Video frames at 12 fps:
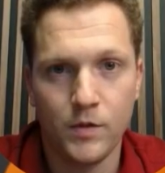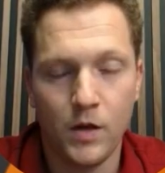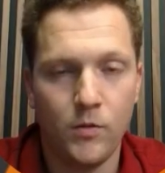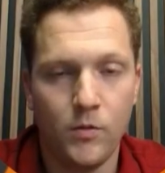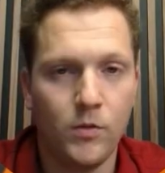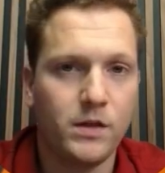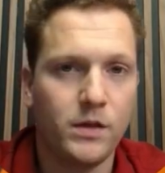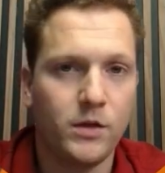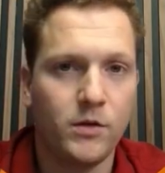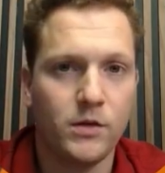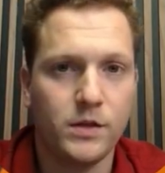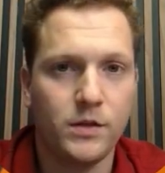Once on the
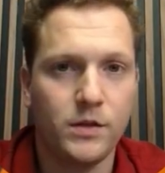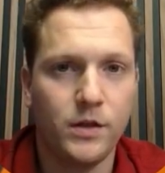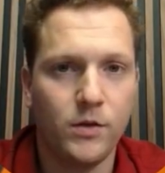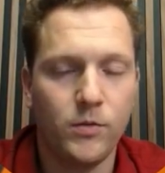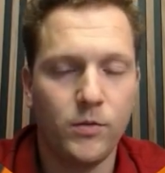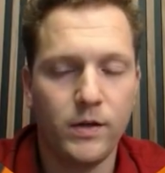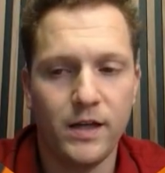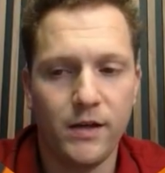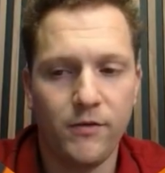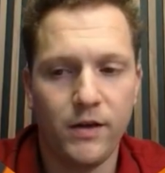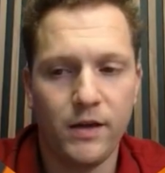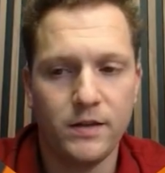Corona Studio, we can
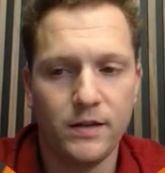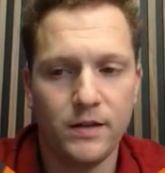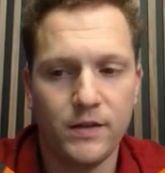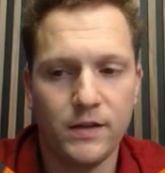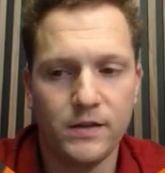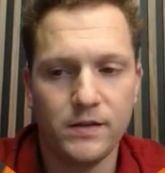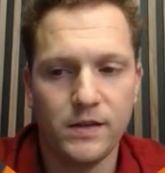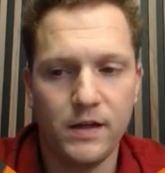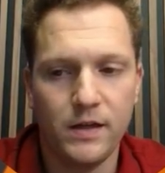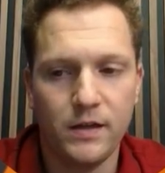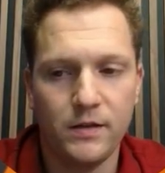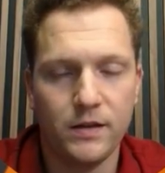navigate to the left-hand side
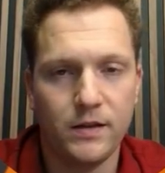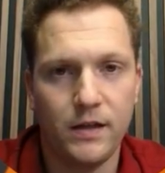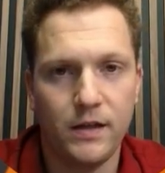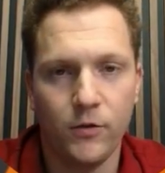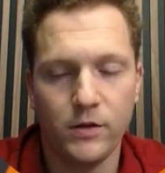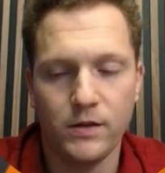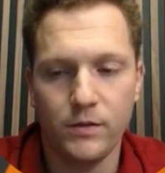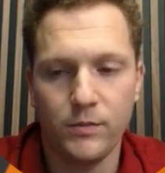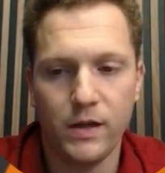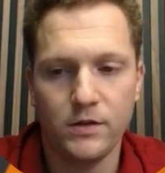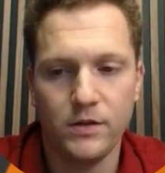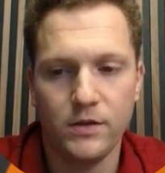and click the invoicing
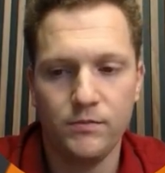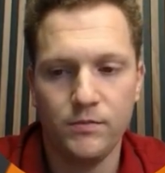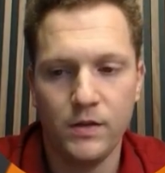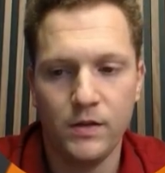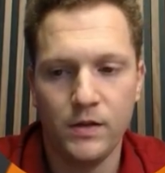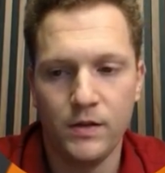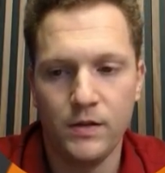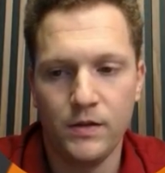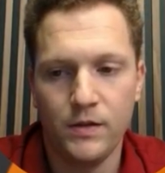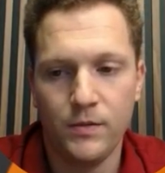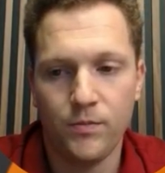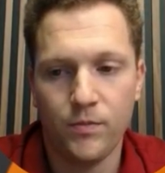package here.
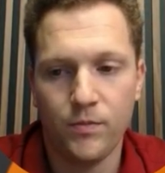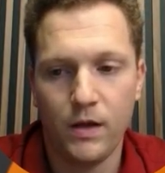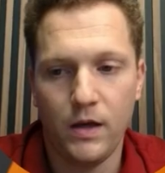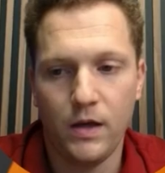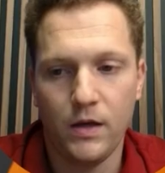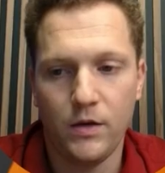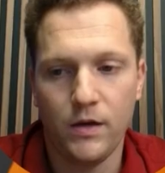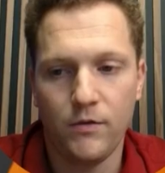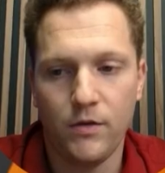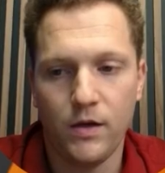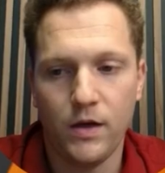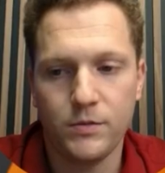And you have
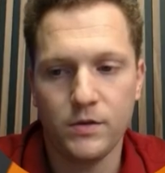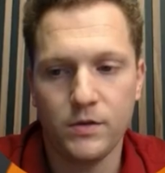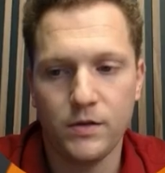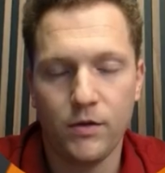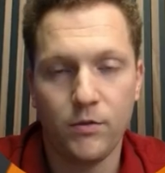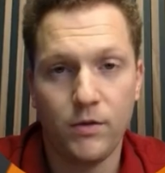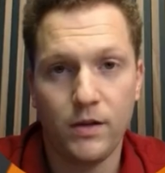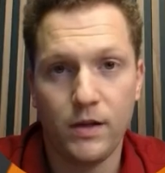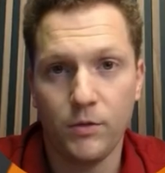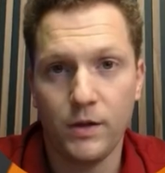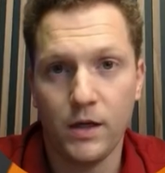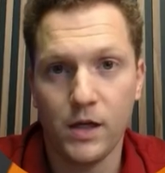the options of the three things we'll
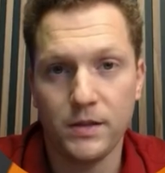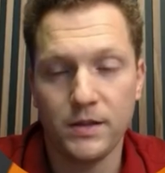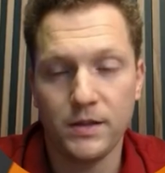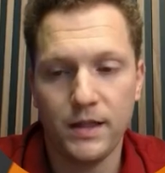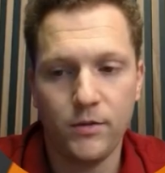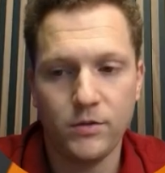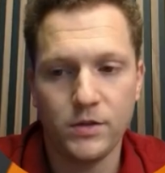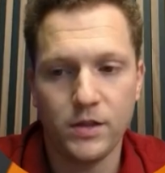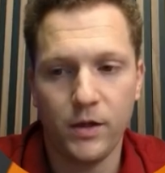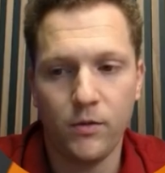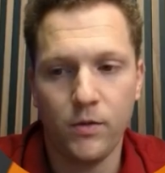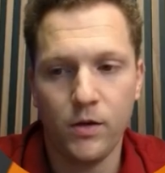be talking about today, which is going to be
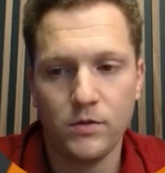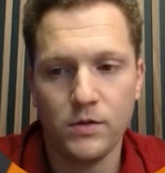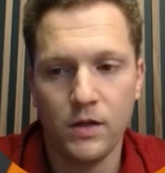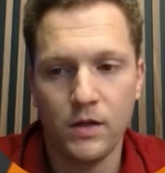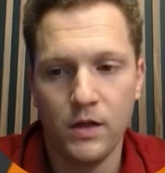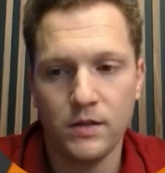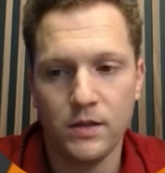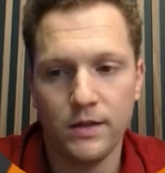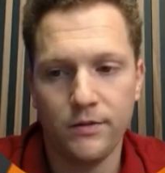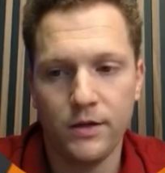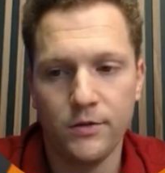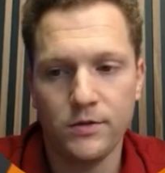quotes, delivery
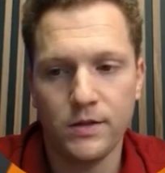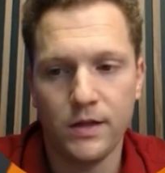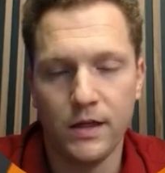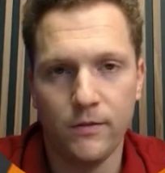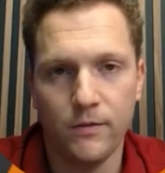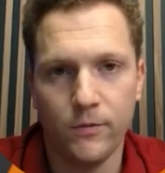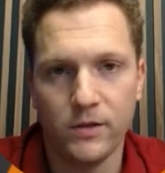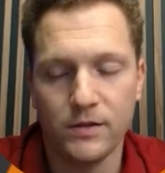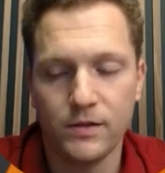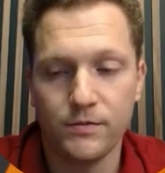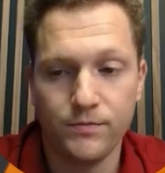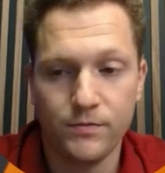notes, and invoices.
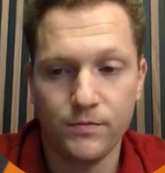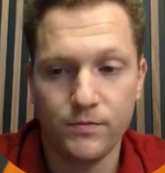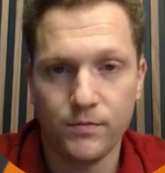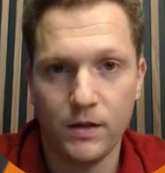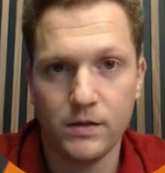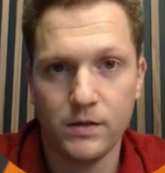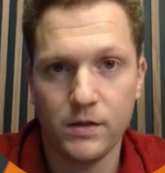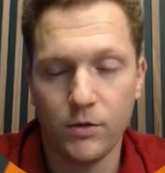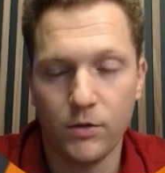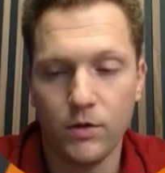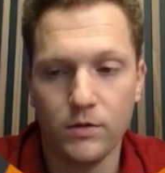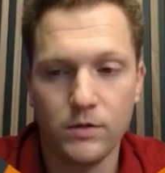Let's start with
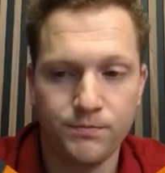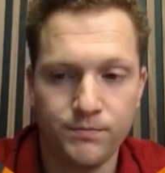quotes.